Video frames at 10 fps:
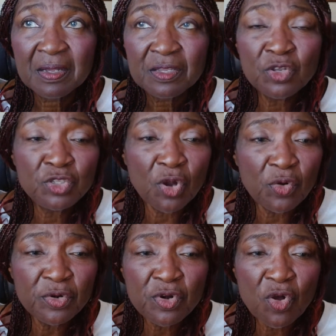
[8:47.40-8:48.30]
You
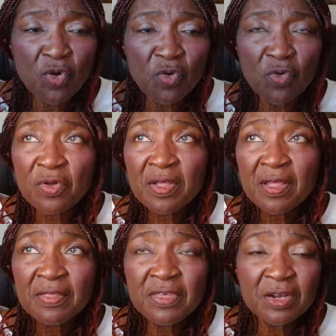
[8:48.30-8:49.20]
don't know
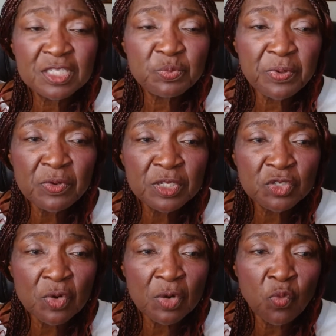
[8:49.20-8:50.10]
their
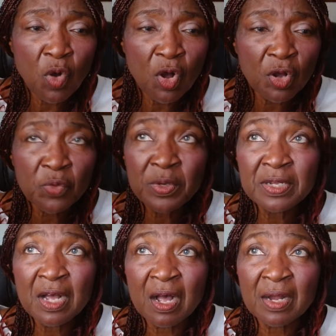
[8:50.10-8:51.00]
spiritual walk with
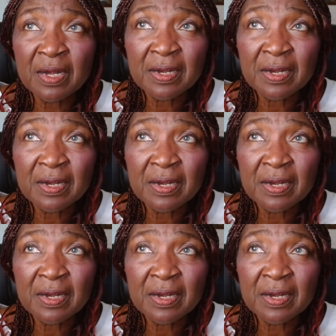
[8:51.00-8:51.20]
God.